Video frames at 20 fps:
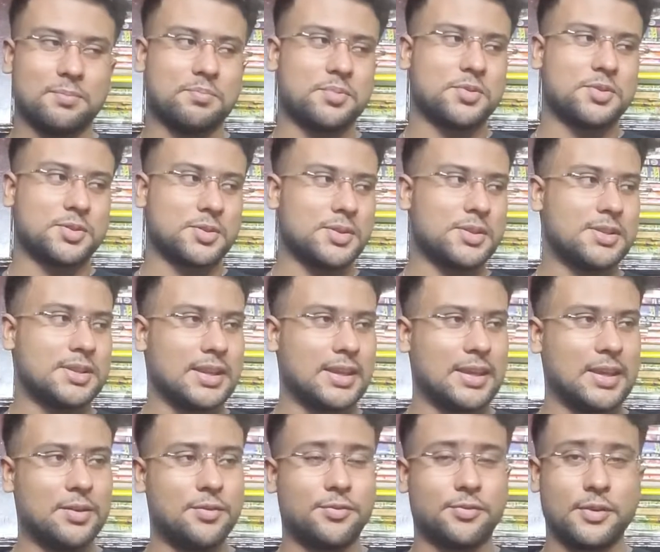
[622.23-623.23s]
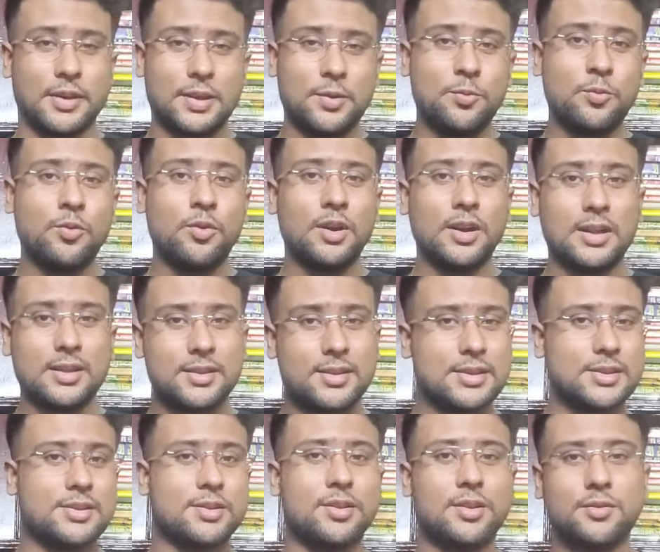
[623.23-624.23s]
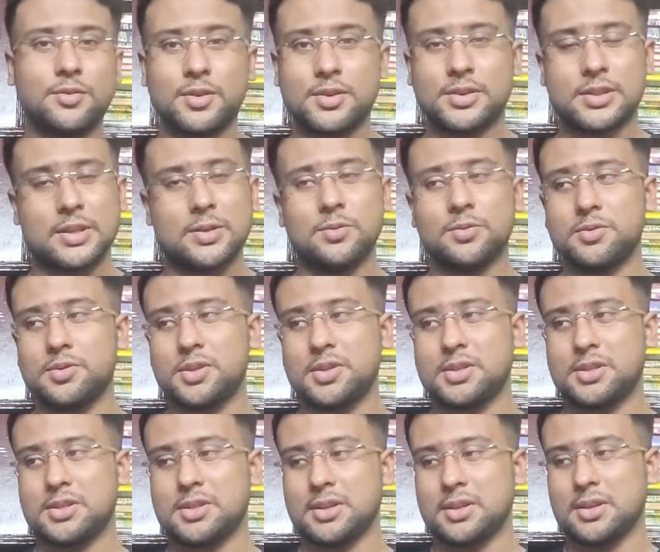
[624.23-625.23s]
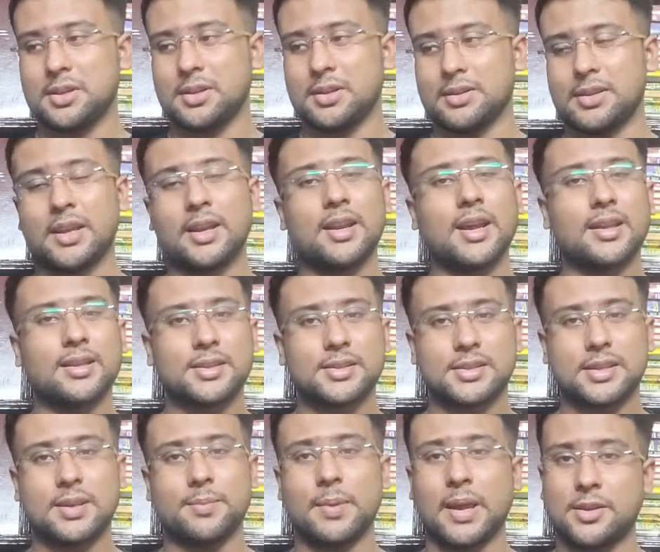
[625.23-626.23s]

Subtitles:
seriously, if you were in this universe, you would just think like the same.